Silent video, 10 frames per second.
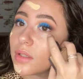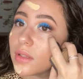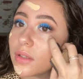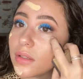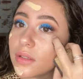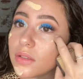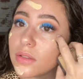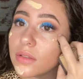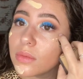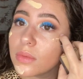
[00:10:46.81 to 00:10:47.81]
literally
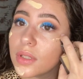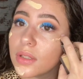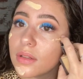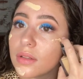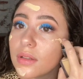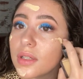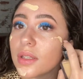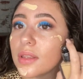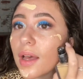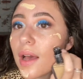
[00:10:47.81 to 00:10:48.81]
just went
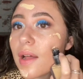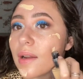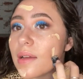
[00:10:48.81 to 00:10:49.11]
like that.